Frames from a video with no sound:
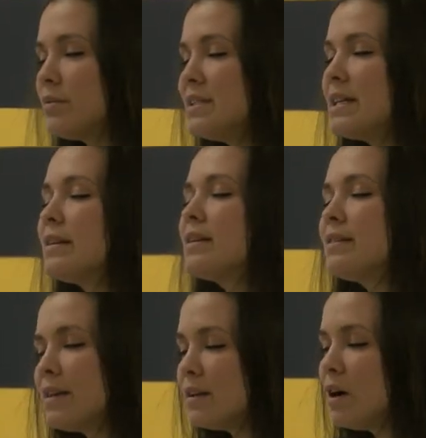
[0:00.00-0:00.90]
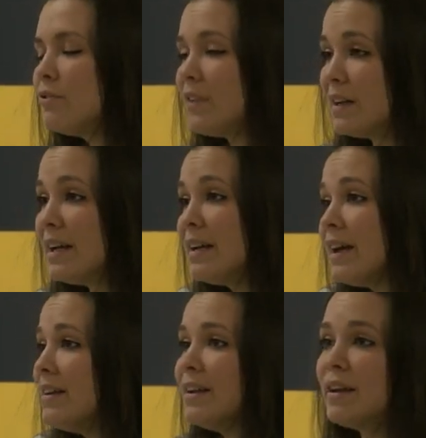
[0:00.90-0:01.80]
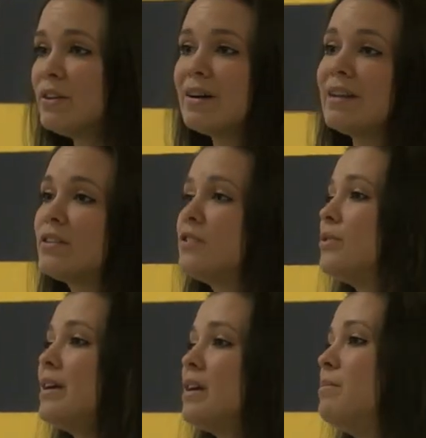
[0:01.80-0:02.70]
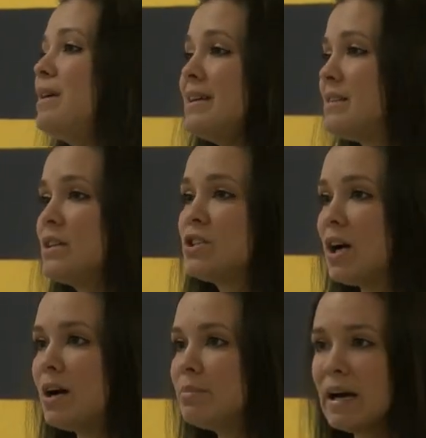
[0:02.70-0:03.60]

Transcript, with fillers: ridiculously low funding, and yet you guys are doing an amazing job.